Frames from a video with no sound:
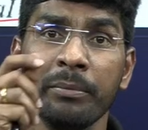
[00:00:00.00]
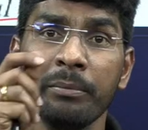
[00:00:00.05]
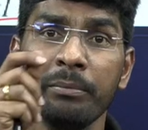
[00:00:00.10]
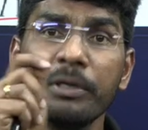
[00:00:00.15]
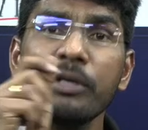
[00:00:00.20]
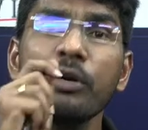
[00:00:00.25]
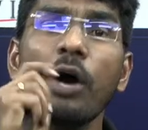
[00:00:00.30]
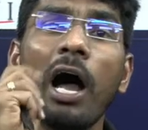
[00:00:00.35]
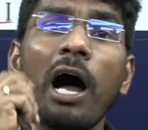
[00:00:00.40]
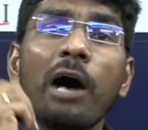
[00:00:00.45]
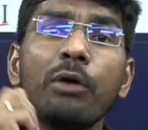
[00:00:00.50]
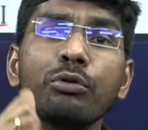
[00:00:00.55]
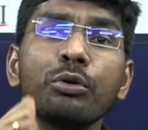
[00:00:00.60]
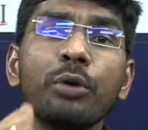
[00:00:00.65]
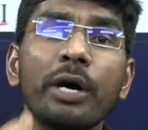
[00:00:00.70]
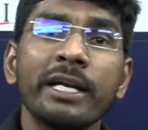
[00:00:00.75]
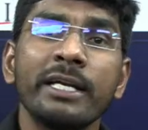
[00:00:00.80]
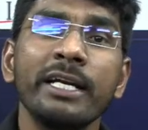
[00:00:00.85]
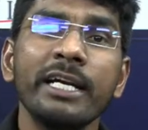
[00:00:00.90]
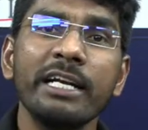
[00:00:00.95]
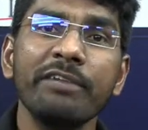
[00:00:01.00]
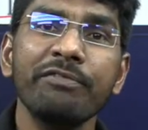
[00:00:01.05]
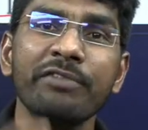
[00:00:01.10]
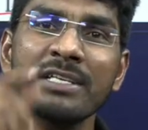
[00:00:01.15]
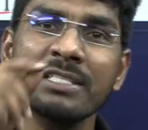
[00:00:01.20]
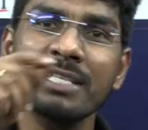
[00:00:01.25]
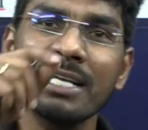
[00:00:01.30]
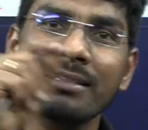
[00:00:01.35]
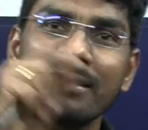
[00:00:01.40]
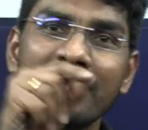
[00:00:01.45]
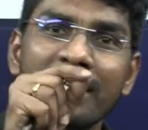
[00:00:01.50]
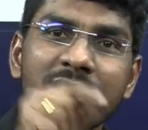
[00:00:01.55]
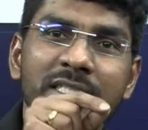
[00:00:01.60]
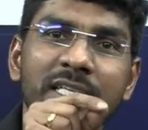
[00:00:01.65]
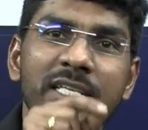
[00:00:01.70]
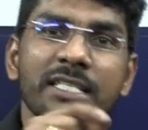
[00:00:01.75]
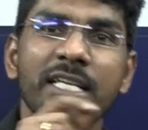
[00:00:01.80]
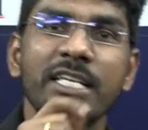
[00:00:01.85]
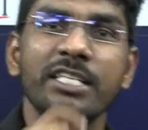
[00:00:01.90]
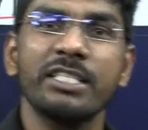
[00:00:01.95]
But how to identify, sir? This
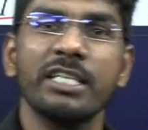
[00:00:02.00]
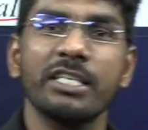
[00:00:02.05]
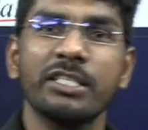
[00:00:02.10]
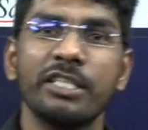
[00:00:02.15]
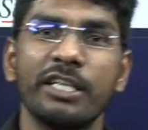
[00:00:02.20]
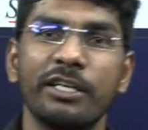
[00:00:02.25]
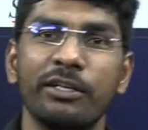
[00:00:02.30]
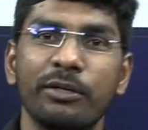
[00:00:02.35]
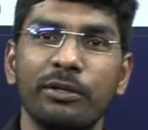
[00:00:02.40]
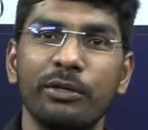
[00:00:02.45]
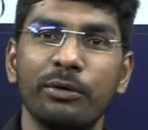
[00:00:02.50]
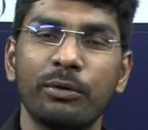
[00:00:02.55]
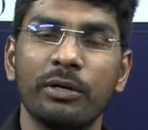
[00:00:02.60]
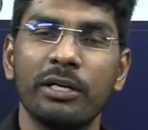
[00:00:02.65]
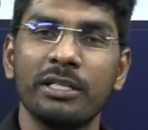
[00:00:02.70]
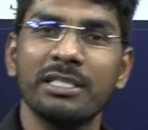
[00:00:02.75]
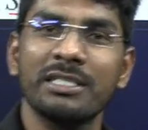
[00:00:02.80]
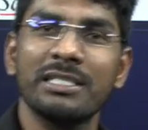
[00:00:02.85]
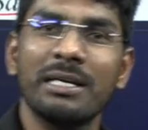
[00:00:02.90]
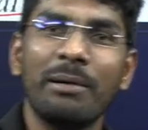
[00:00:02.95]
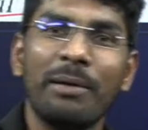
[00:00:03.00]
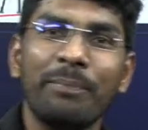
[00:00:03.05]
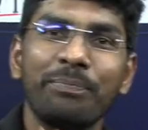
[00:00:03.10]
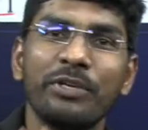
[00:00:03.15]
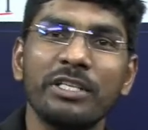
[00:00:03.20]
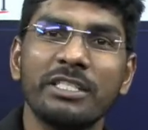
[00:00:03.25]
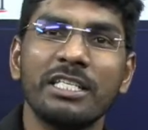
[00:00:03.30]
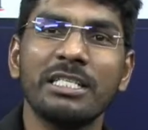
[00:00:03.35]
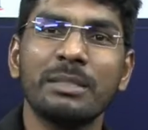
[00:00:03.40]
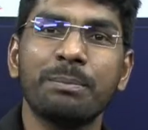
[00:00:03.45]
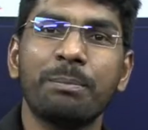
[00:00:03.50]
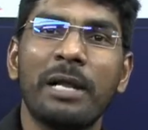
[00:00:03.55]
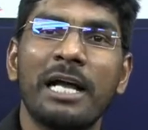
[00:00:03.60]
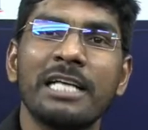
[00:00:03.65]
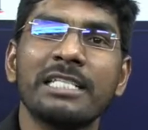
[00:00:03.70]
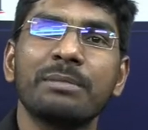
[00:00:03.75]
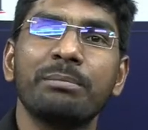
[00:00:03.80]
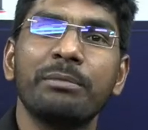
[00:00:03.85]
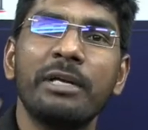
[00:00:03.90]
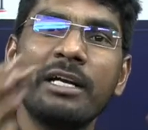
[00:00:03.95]
is restricted endonuclease enzyme and this is
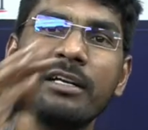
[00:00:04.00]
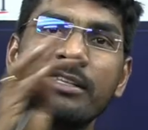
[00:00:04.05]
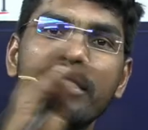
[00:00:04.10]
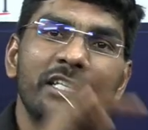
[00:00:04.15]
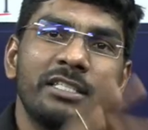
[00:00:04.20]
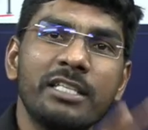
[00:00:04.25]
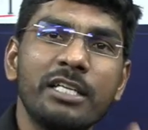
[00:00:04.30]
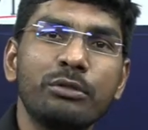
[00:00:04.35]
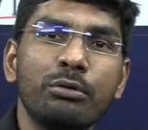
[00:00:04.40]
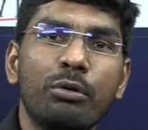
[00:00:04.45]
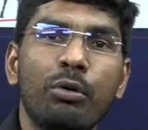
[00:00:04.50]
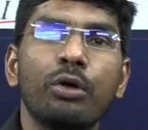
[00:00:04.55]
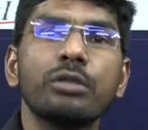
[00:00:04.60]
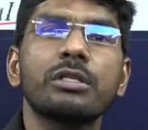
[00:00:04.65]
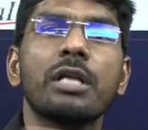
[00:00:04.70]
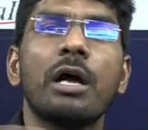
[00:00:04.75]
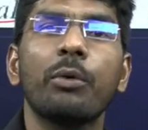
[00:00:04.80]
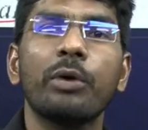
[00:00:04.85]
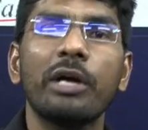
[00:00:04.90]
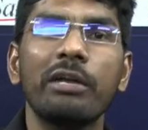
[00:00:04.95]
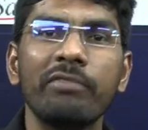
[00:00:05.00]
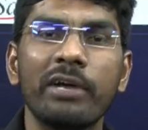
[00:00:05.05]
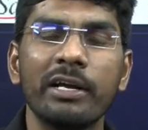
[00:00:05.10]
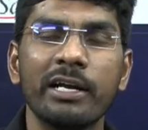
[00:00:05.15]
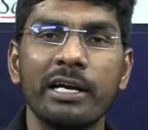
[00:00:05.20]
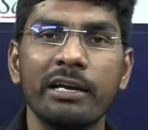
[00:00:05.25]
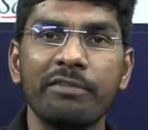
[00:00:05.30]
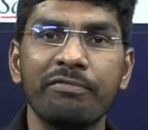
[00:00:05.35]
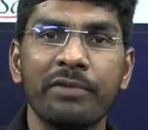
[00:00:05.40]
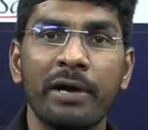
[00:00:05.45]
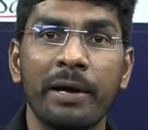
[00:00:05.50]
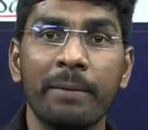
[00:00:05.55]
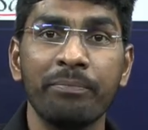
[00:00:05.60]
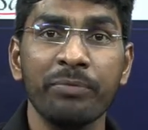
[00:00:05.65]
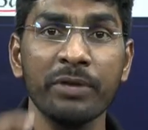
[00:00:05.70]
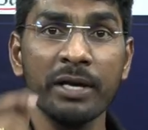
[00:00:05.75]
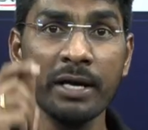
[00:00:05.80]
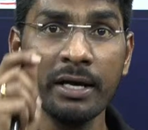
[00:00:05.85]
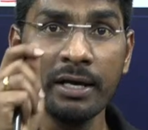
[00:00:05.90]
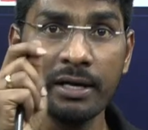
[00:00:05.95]
plasmid, this is host. How can we identify?
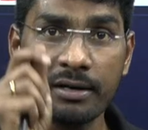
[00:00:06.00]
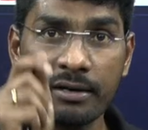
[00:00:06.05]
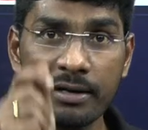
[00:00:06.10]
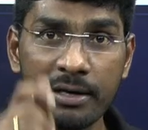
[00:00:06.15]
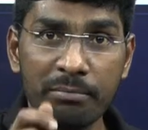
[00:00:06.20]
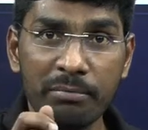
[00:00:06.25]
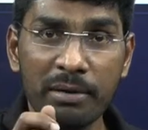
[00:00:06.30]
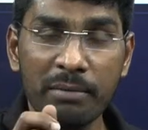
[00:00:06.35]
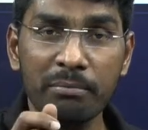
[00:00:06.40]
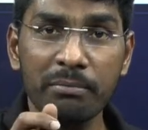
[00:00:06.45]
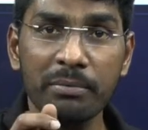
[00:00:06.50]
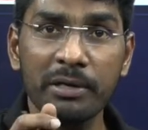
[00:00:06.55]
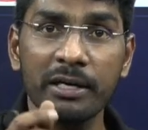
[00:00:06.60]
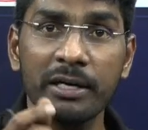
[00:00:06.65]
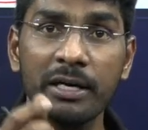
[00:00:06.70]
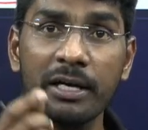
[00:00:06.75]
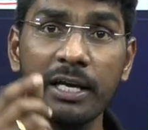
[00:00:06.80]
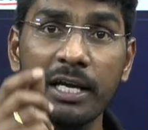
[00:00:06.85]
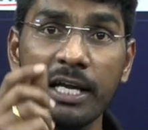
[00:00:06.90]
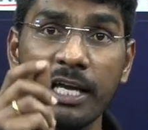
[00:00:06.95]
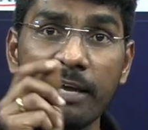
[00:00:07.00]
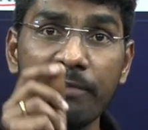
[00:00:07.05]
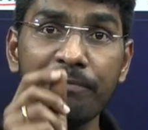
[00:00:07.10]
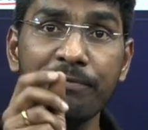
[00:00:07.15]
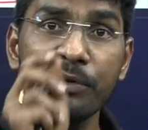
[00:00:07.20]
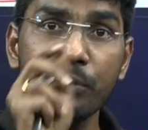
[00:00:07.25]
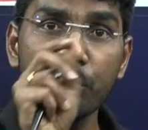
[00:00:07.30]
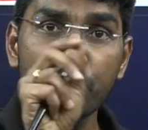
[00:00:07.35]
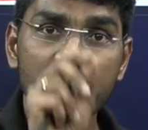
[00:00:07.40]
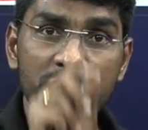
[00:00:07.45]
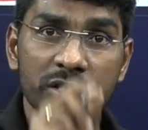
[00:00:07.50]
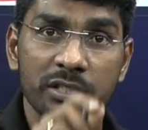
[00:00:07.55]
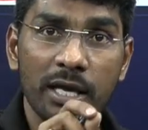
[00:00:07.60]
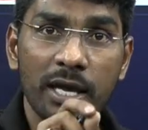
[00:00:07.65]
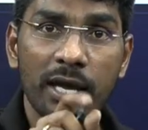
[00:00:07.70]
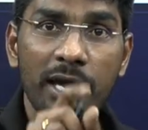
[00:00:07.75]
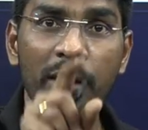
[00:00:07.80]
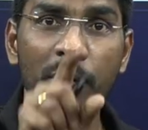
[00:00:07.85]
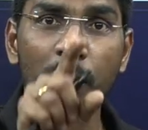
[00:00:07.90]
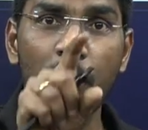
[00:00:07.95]
Remember, if you
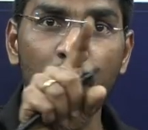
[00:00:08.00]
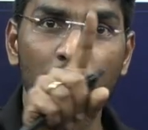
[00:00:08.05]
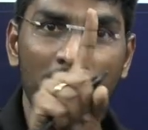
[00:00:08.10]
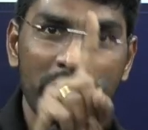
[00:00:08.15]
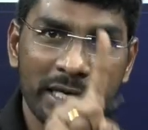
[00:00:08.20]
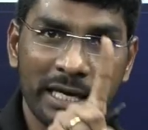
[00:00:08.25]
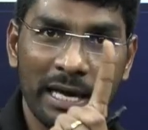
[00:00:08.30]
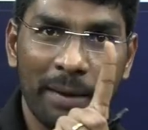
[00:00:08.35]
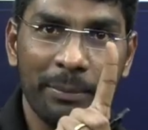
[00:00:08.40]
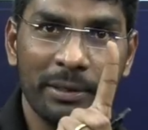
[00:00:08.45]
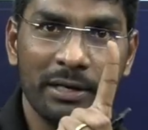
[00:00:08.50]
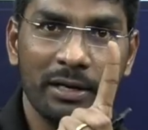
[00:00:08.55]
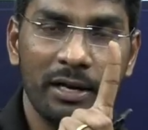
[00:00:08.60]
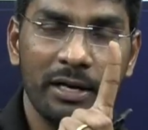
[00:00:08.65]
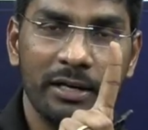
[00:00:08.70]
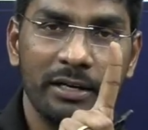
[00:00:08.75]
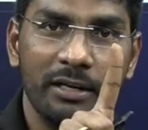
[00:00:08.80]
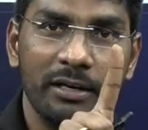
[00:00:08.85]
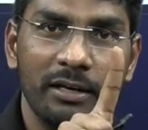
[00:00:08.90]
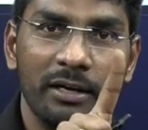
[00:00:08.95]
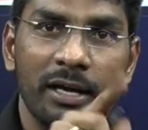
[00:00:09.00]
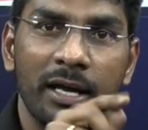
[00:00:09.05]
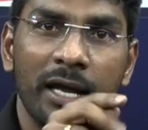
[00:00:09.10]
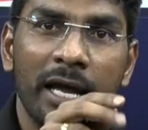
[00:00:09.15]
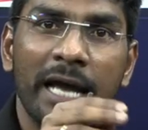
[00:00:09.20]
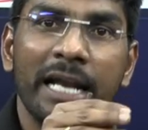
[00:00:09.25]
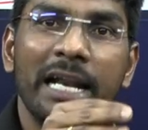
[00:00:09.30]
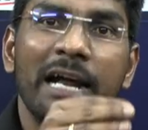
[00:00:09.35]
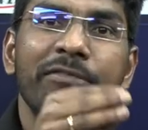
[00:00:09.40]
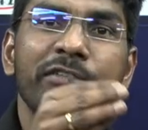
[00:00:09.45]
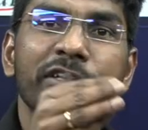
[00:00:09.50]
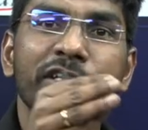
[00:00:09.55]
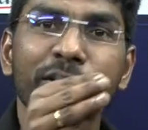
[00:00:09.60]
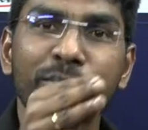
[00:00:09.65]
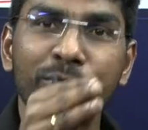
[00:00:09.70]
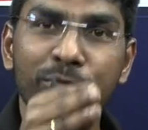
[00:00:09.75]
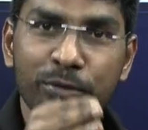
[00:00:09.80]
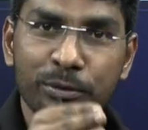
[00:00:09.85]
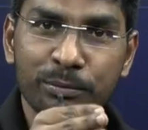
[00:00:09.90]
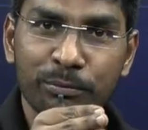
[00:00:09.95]
see one capital letter and after
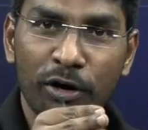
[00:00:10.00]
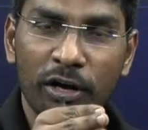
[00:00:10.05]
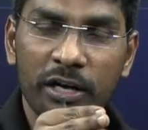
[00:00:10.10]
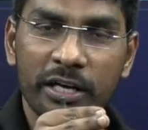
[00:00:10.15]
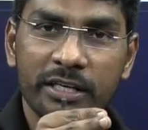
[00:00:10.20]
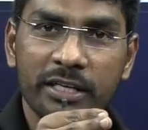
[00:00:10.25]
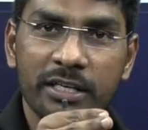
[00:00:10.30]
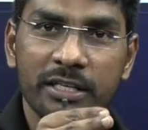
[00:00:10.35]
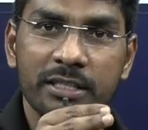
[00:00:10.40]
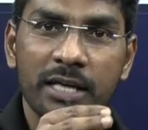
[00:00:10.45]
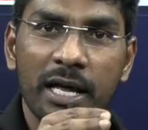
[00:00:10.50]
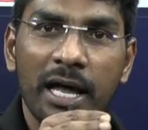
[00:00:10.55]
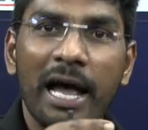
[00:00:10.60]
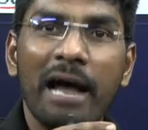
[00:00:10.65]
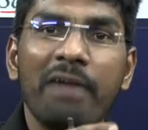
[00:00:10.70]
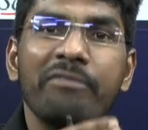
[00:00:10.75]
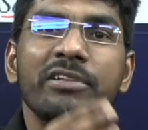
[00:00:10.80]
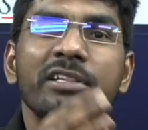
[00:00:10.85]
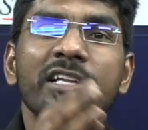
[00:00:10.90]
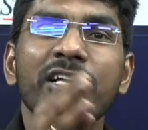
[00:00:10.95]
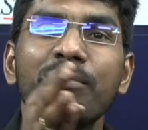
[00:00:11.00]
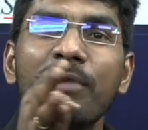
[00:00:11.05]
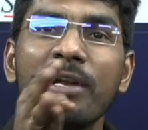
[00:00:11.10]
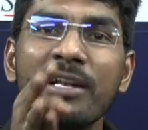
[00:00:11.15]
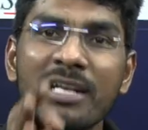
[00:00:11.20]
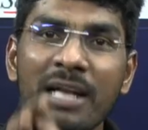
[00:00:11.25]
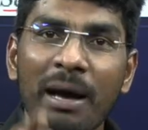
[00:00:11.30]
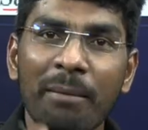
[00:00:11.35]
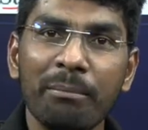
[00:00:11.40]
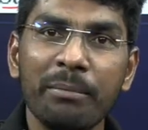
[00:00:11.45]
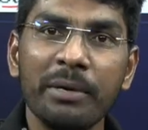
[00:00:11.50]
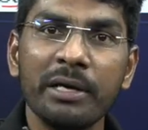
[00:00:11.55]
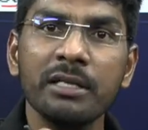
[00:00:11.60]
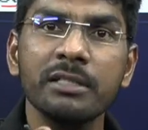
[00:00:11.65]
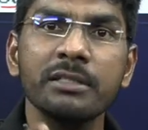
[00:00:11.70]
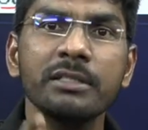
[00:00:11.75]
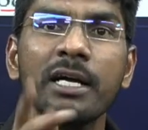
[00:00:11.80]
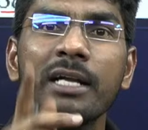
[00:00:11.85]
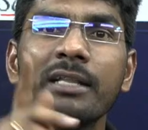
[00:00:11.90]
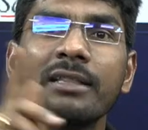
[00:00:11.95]
that two small letters, after that one number
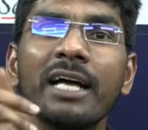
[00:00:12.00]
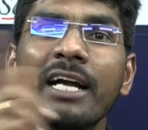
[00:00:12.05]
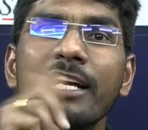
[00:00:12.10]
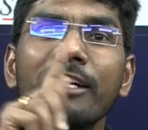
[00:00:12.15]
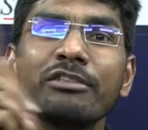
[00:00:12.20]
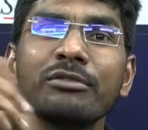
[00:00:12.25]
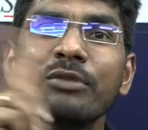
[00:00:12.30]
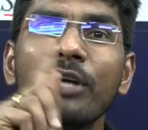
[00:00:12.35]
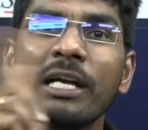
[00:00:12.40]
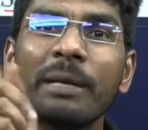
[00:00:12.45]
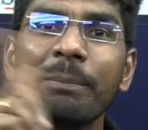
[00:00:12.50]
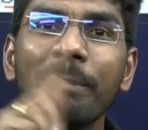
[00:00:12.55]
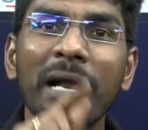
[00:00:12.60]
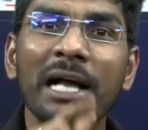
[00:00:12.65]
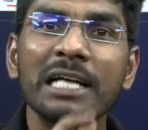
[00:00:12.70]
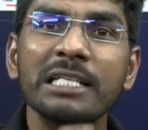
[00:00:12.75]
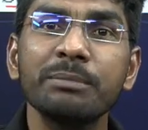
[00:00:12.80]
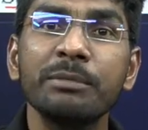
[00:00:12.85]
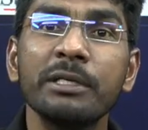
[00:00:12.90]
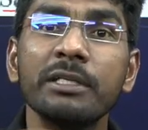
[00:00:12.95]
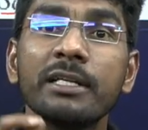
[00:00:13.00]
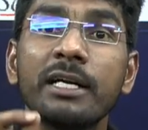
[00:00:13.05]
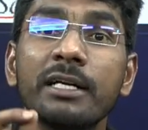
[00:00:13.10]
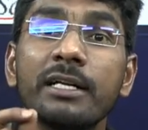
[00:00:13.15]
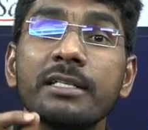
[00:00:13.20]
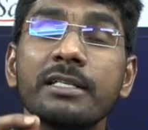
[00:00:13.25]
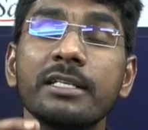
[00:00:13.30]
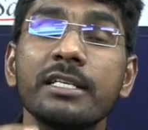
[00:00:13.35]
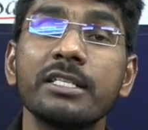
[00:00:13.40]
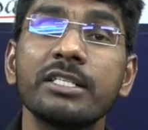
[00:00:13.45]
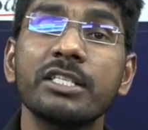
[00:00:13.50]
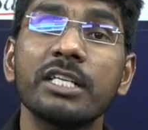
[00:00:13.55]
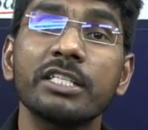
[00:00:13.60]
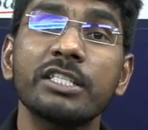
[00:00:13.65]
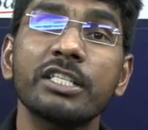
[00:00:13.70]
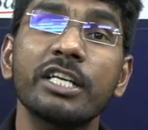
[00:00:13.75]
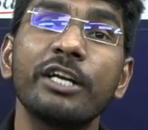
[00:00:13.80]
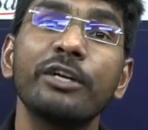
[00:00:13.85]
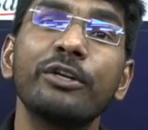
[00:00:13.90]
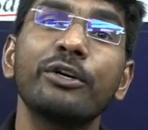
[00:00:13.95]
is there, that is not a plasmid, that is
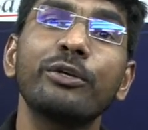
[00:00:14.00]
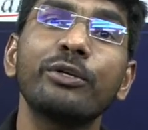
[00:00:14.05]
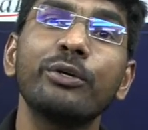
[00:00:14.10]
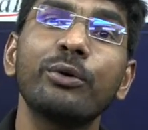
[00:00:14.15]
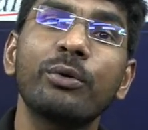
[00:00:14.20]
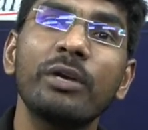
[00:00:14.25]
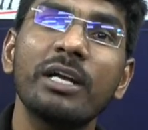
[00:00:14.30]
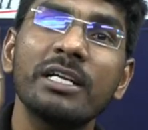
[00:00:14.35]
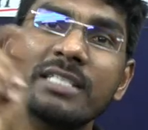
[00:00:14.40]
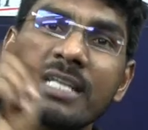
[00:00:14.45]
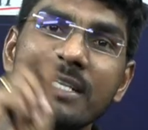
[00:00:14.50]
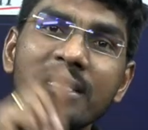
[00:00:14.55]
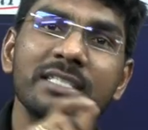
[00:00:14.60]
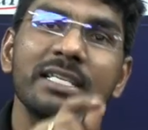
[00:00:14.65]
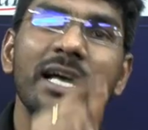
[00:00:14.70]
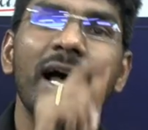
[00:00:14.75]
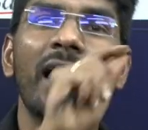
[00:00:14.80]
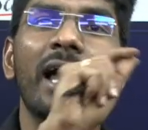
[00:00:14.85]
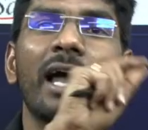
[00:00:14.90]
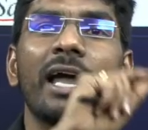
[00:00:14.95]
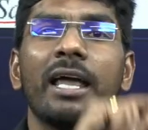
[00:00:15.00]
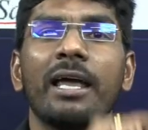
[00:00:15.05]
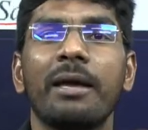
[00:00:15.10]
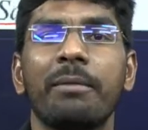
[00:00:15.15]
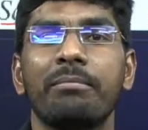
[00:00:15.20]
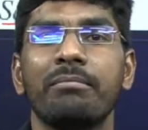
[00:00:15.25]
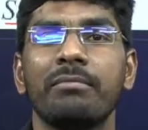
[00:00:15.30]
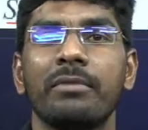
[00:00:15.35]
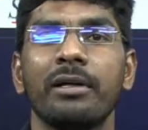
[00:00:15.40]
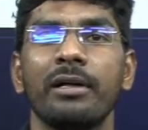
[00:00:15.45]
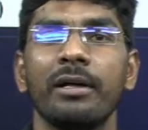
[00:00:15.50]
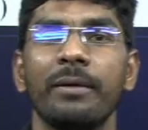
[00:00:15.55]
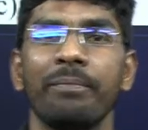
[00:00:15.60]
restriction endonuclease enzyme